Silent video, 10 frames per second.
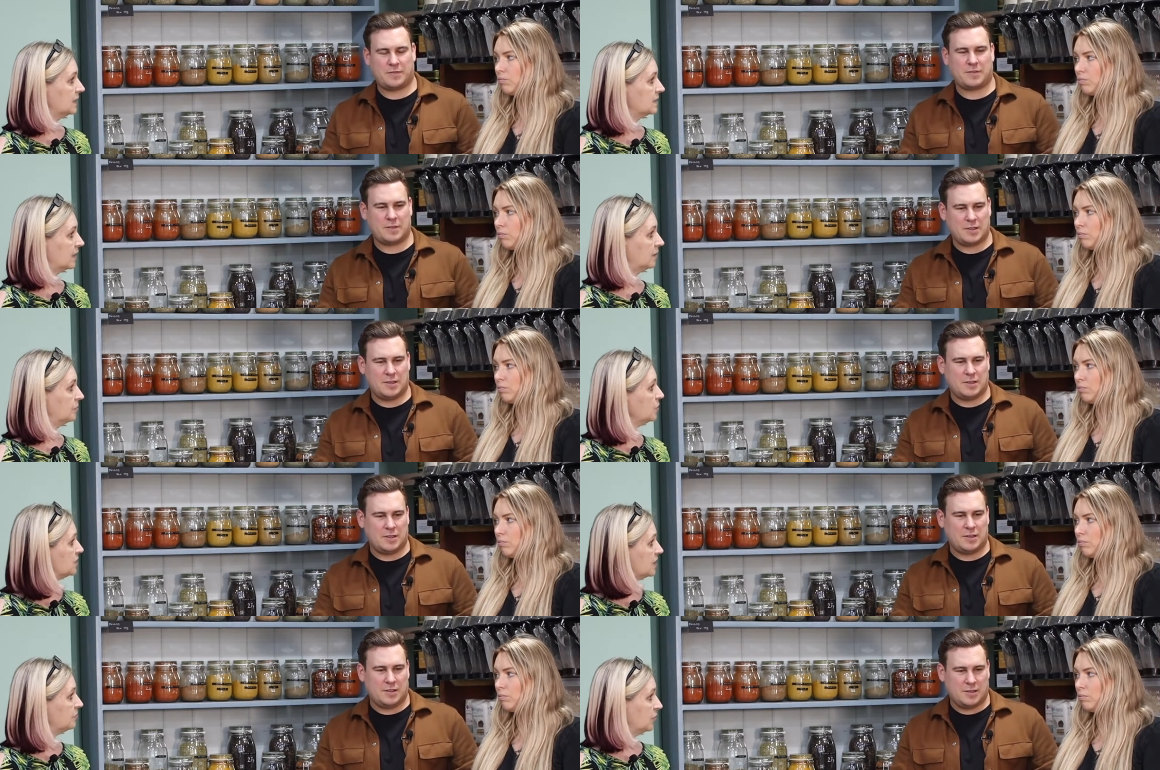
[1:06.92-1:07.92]
Speaker 1: and
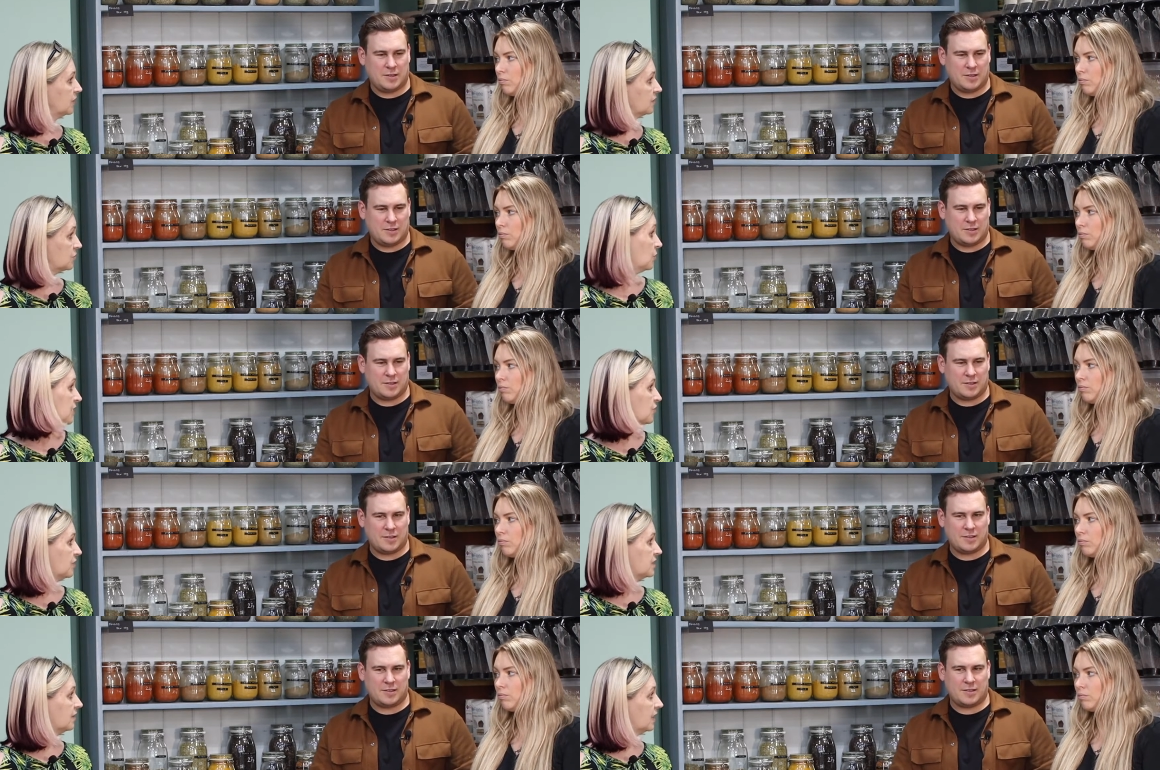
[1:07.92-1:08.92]
beauty products,
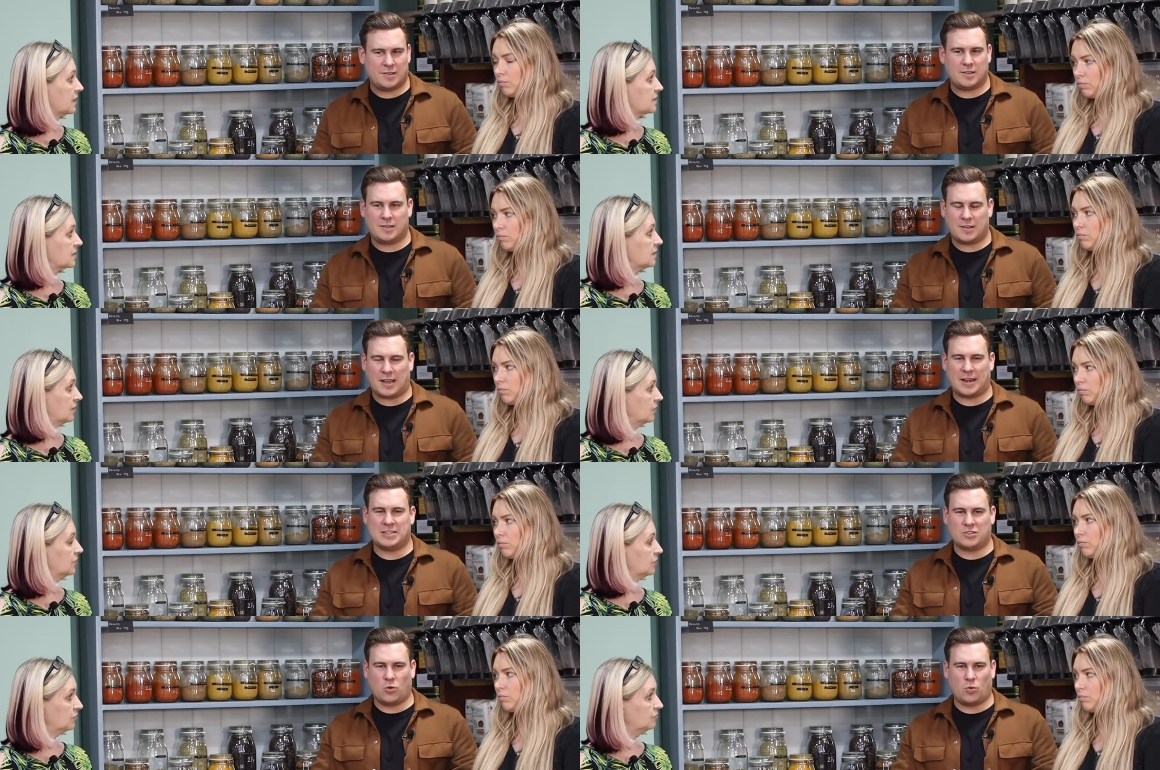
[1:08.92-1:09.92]
toiletries and things.
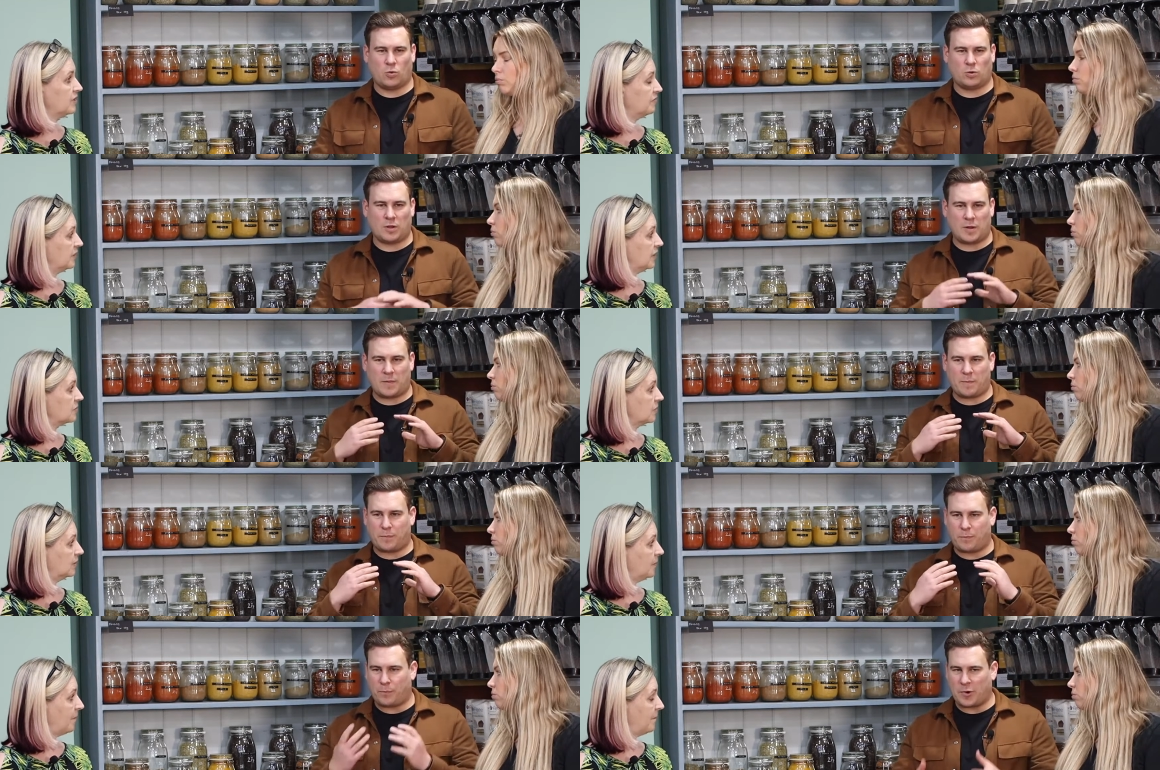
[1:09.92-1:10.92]
And it's all refill as
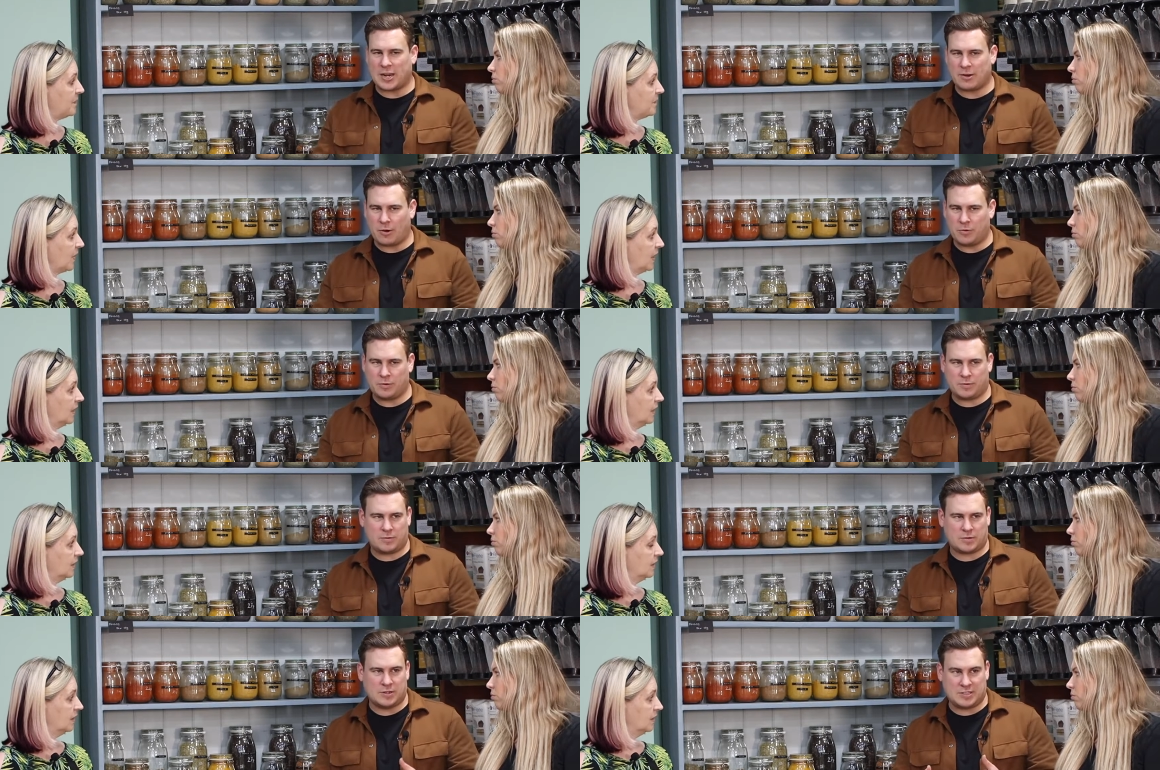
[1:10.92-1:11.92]
well.
Speaker 2: Bring your own
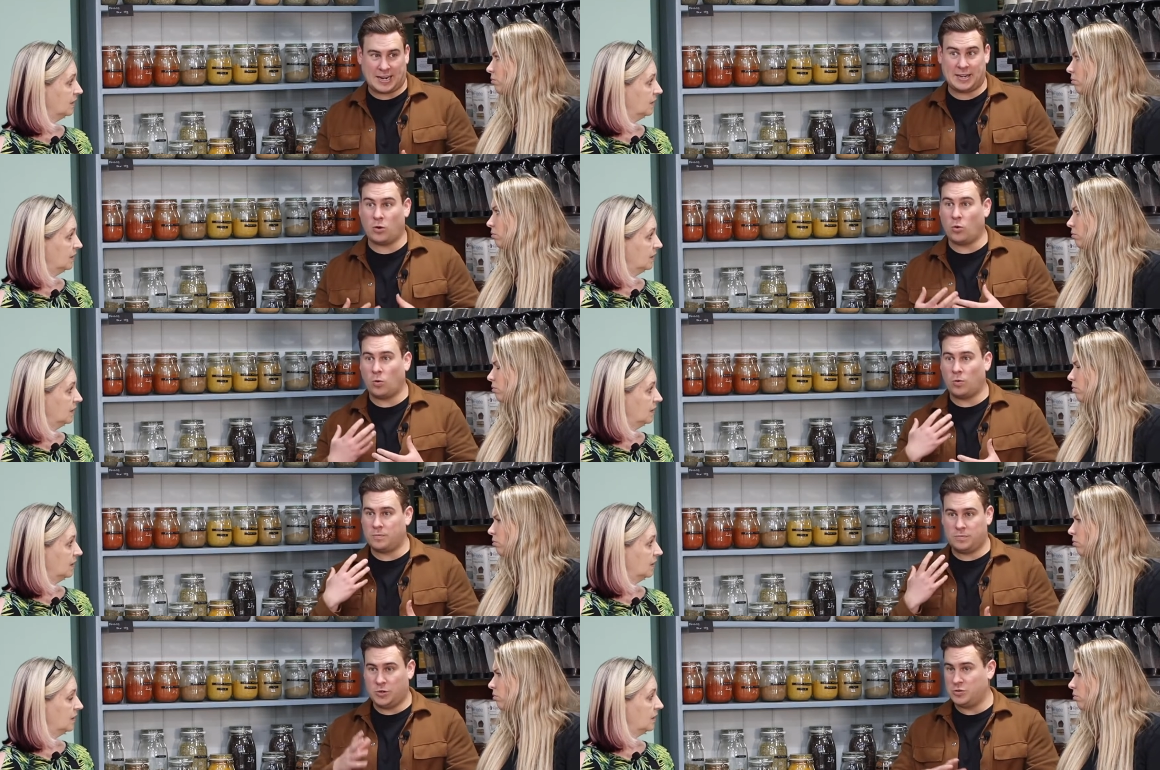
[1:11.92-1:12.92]
container
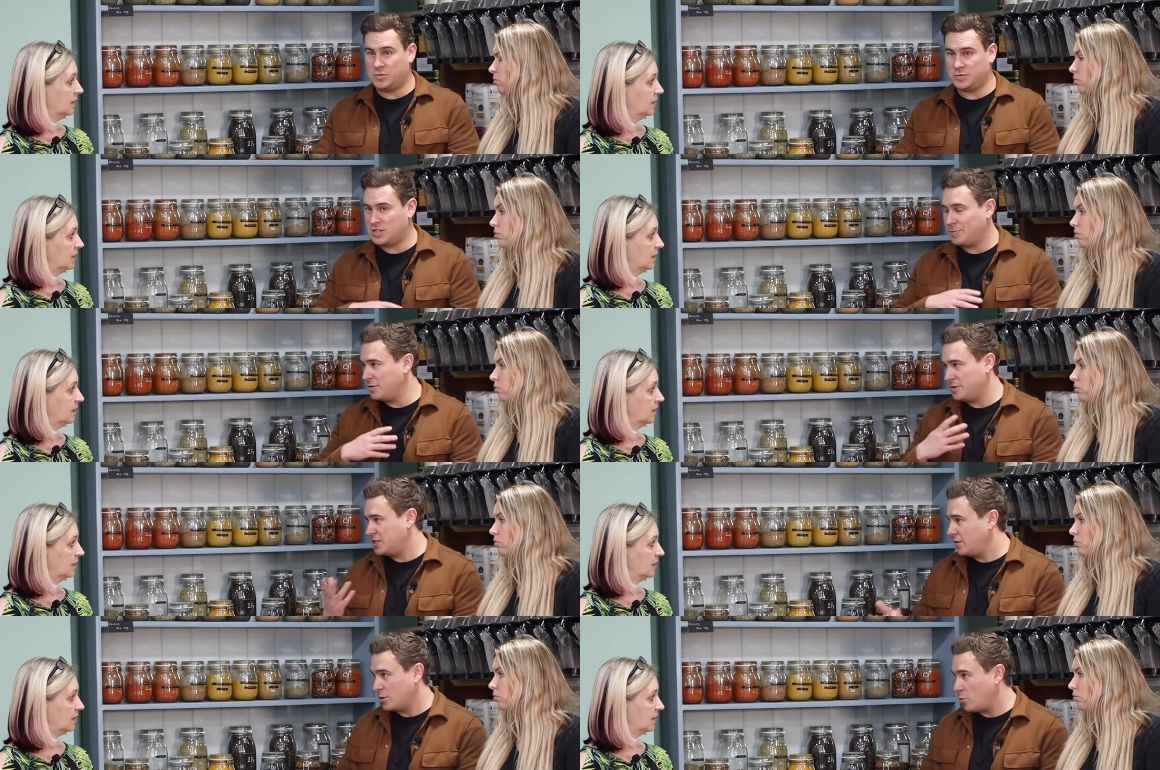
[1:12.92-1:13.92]
or use some of the
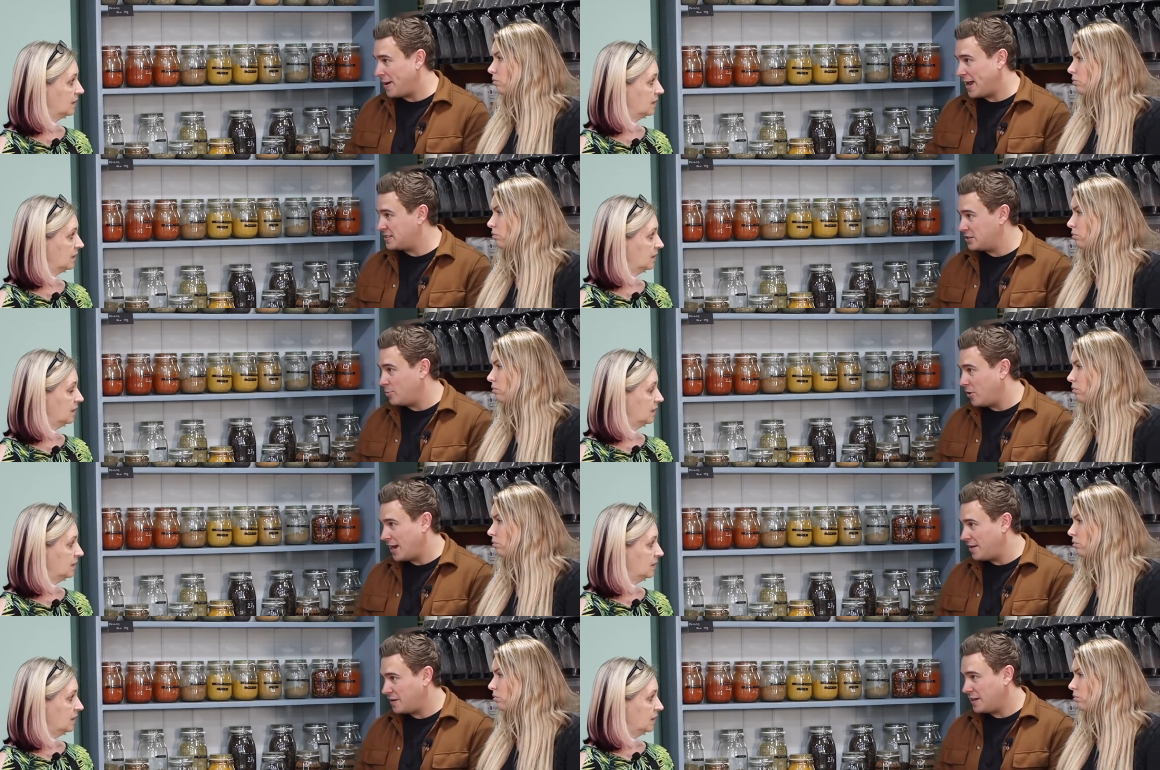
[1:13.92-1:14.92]
recyclable bags that you
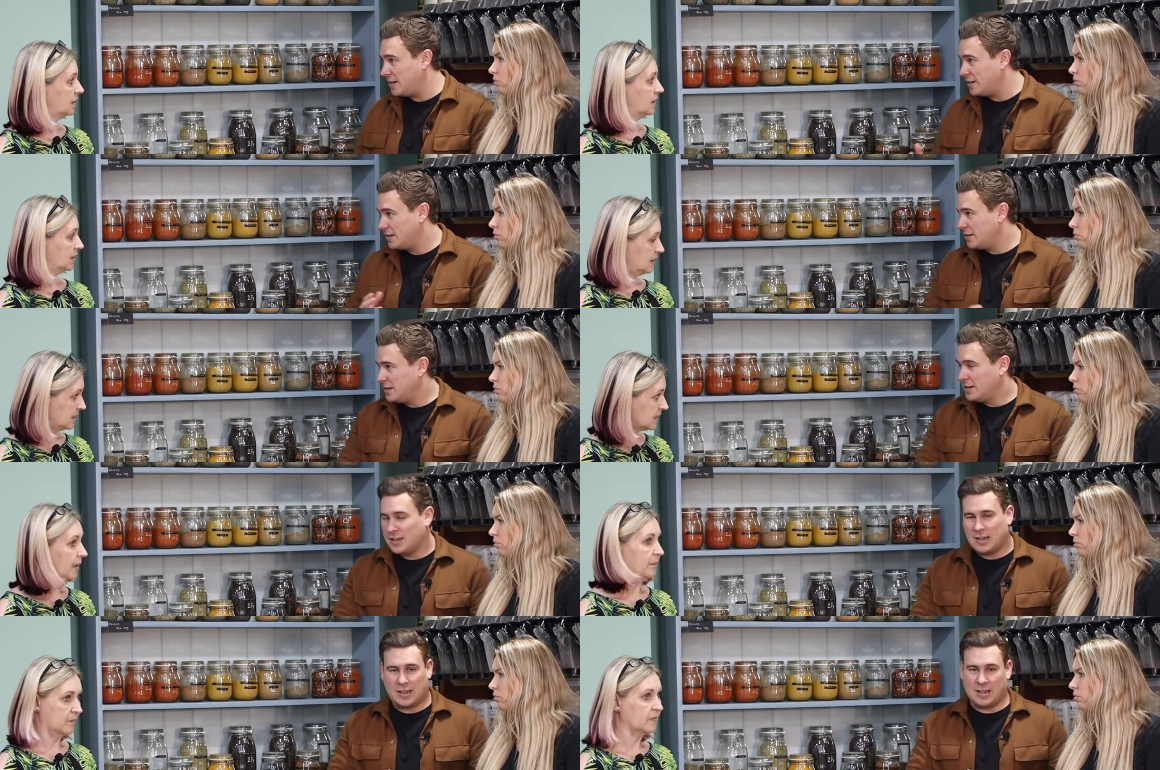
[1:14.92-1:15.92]
might have here.
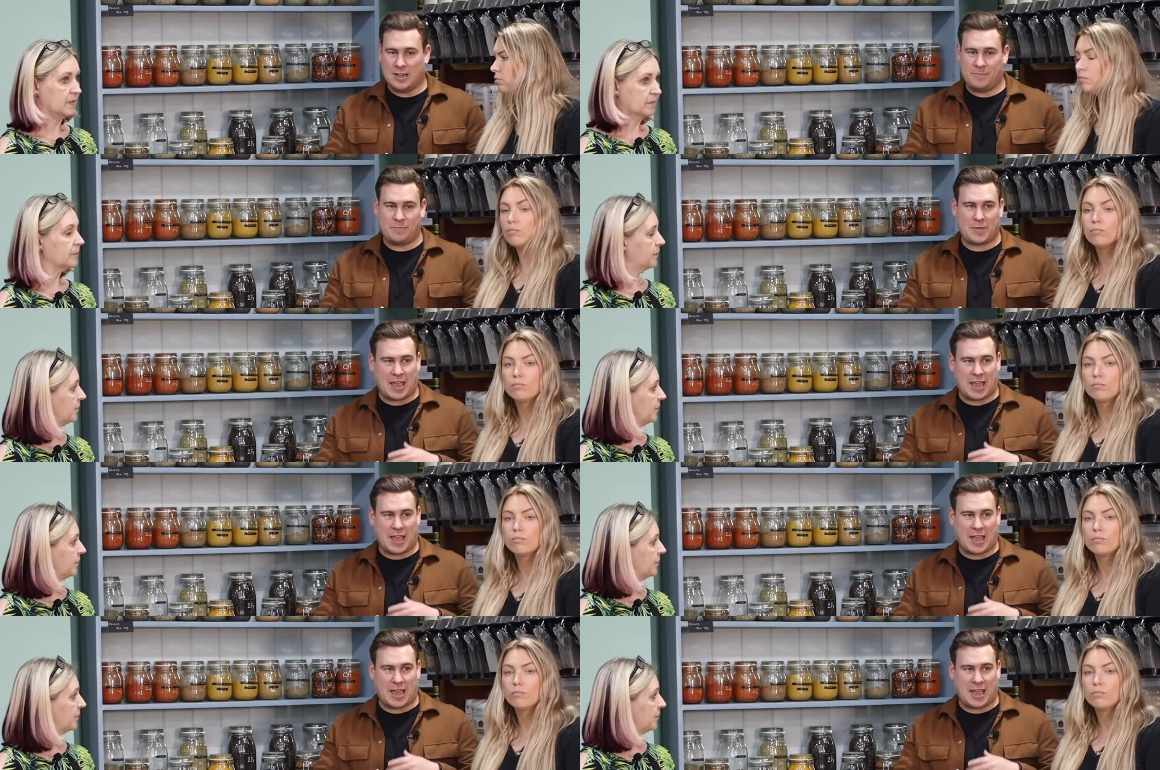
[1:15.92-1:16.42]
Yeah. Um,